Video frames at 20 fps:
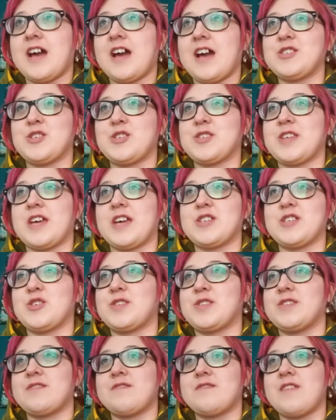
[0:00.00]
just I just
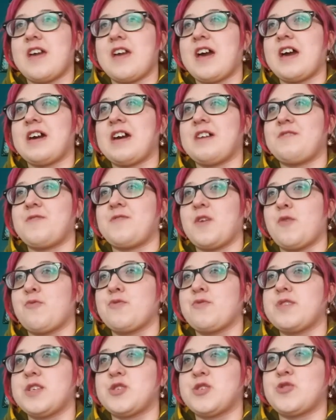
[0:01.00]
I felt
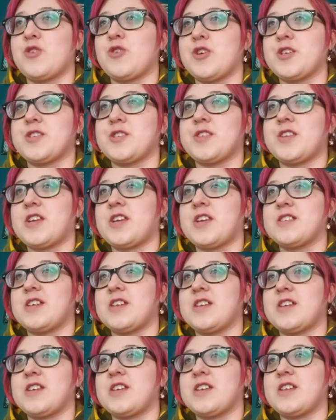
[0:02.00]
really strongly that I, I
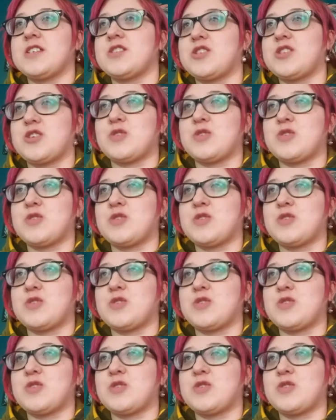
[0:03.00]
needed to go